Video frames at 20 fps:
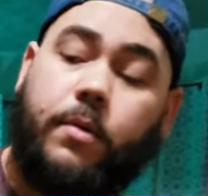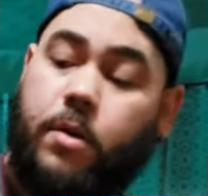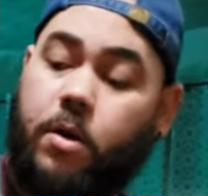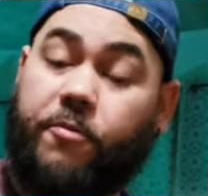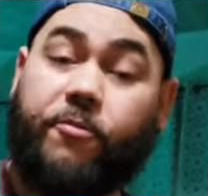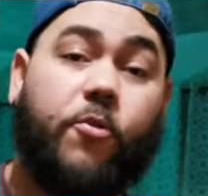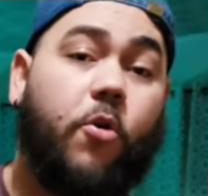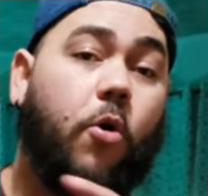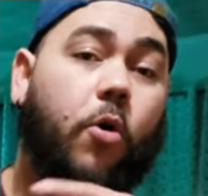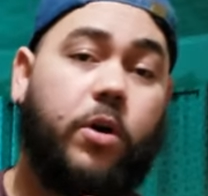
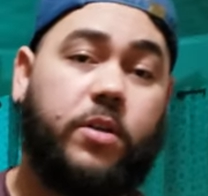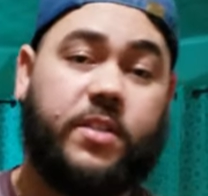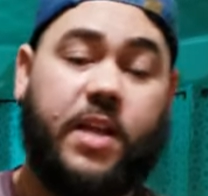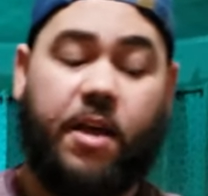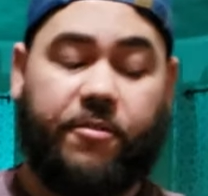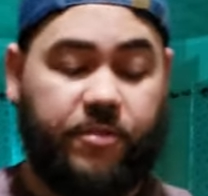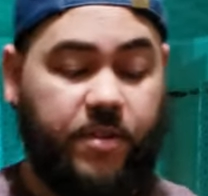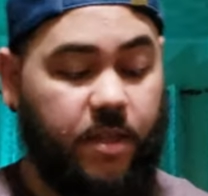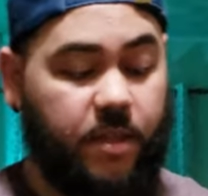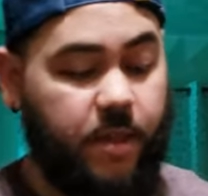of course,
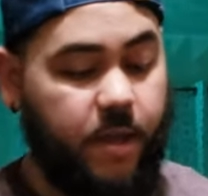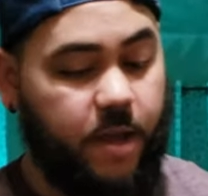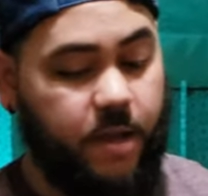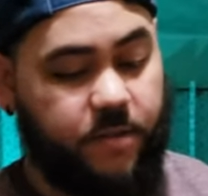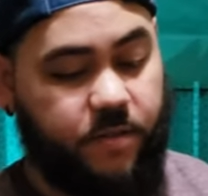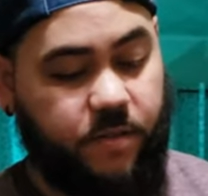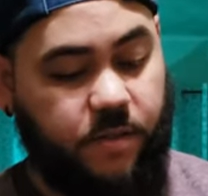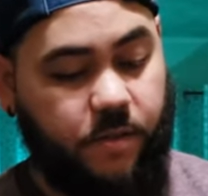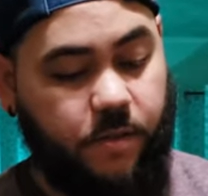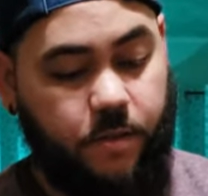after
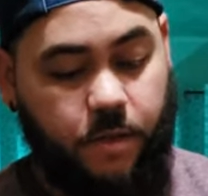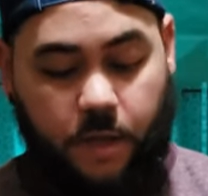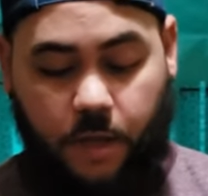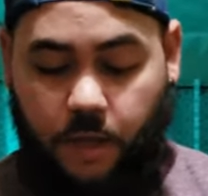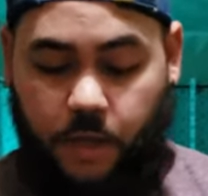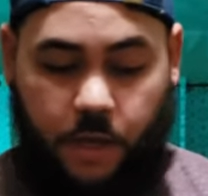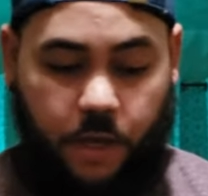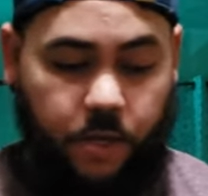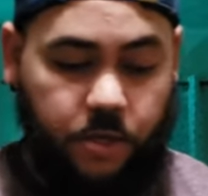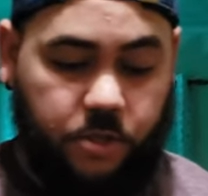this.
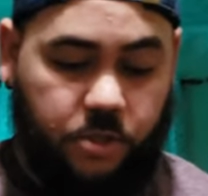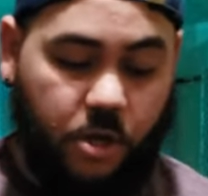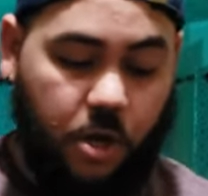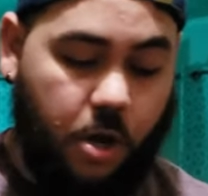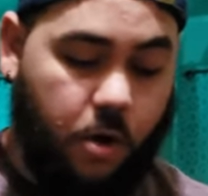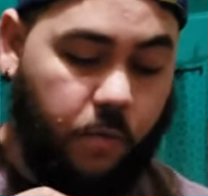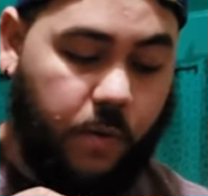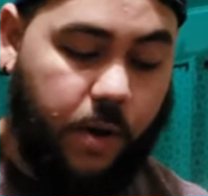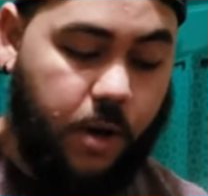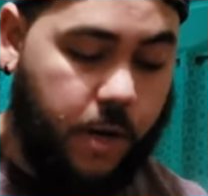
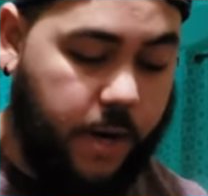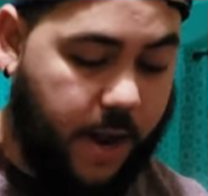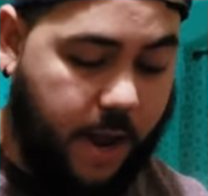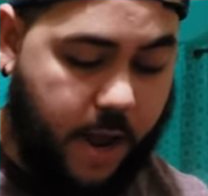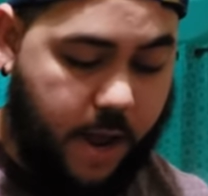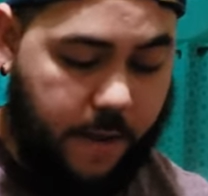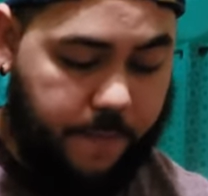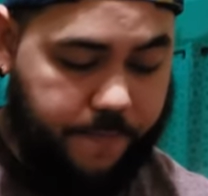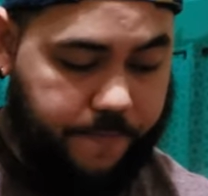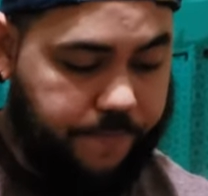So we're
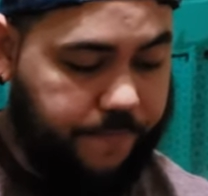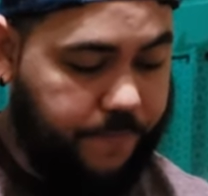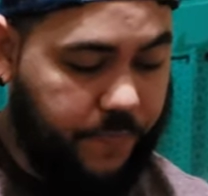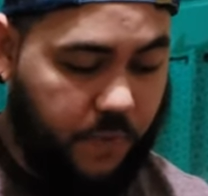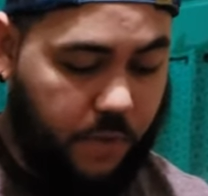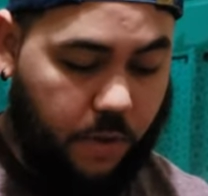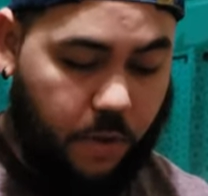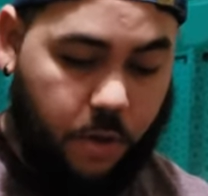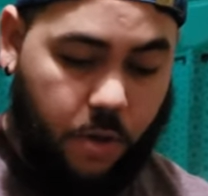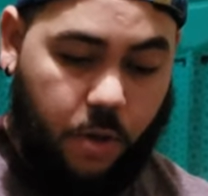gonna
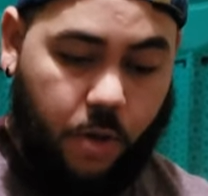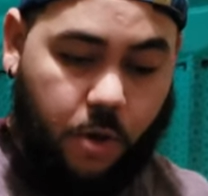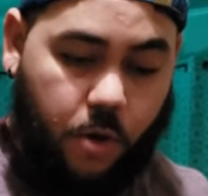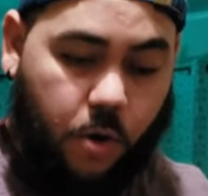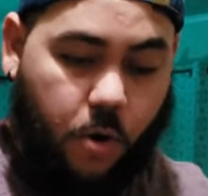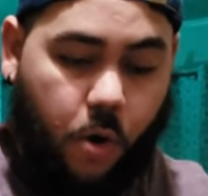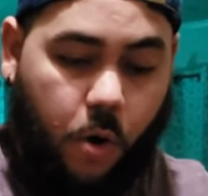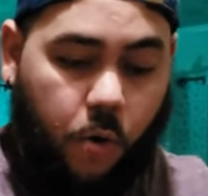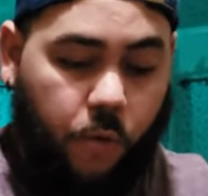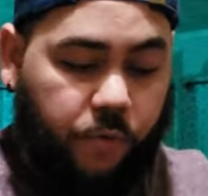
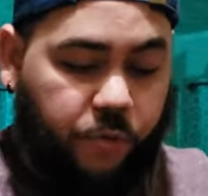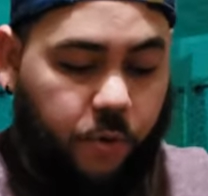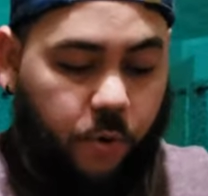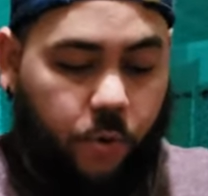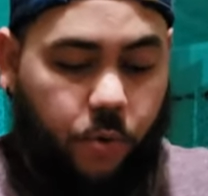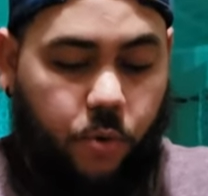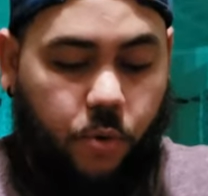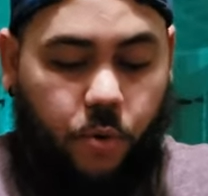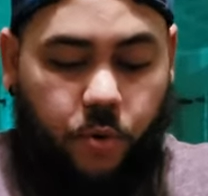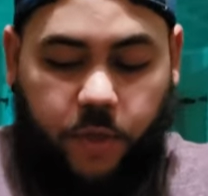go
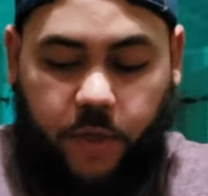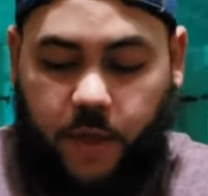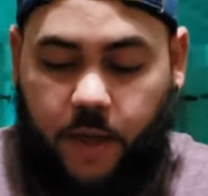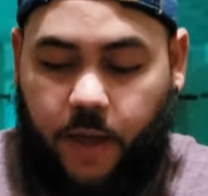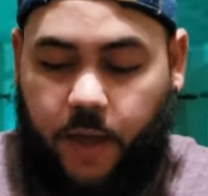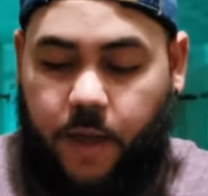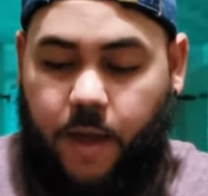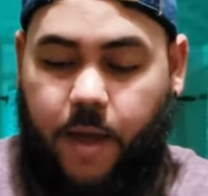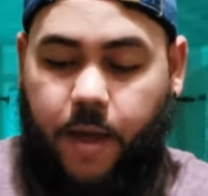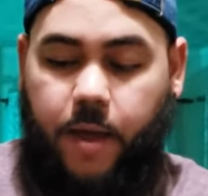through
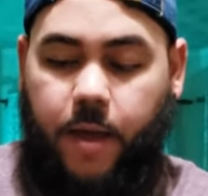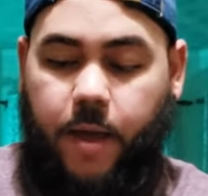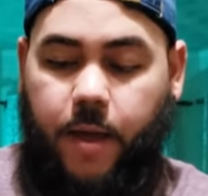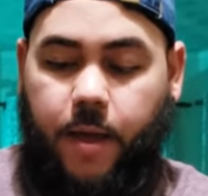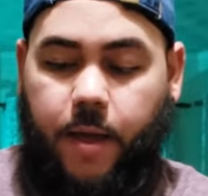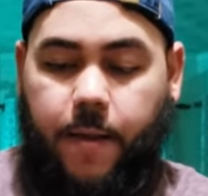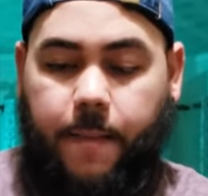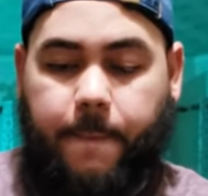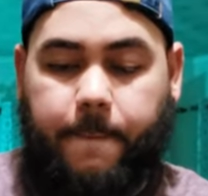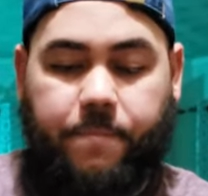
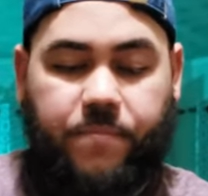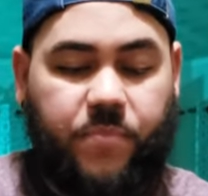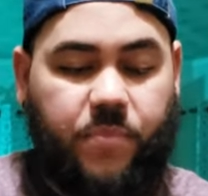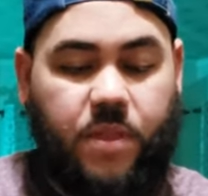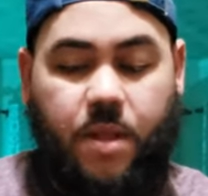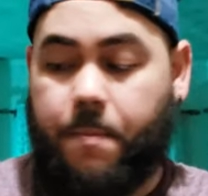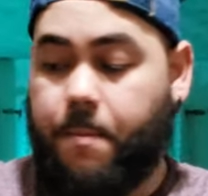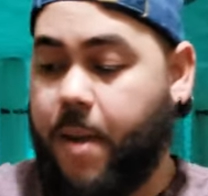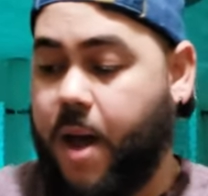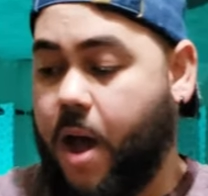the,
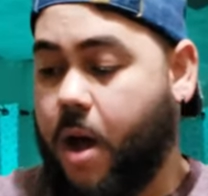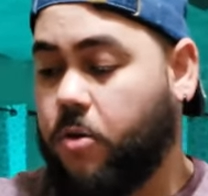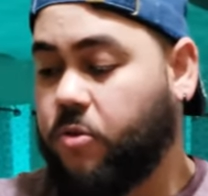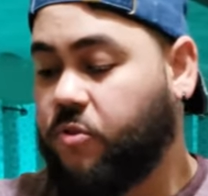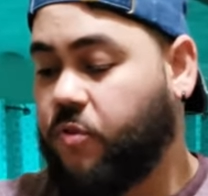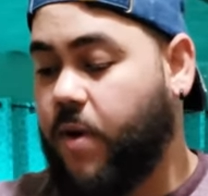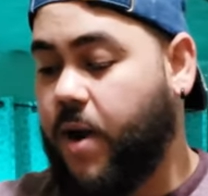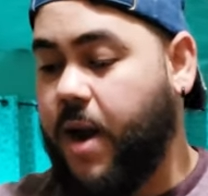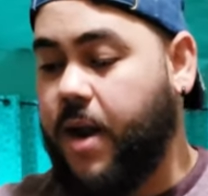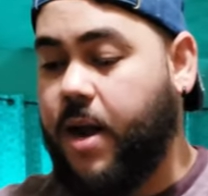the
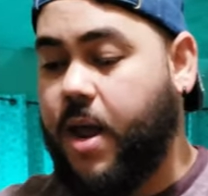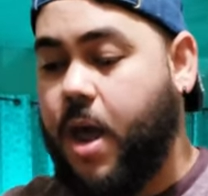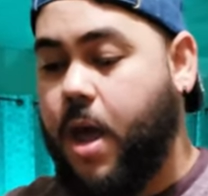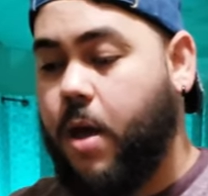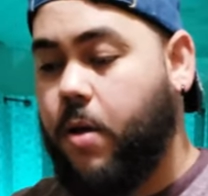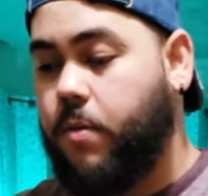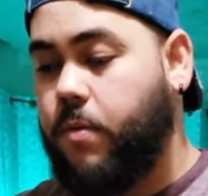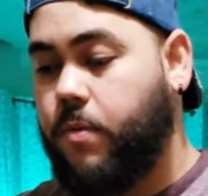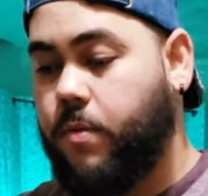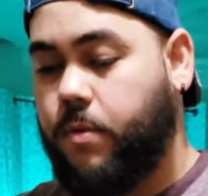mouse right
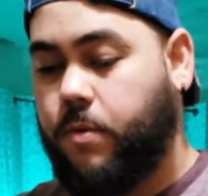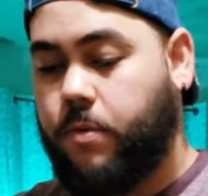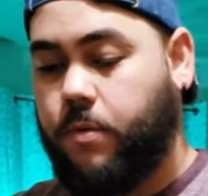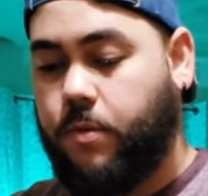now.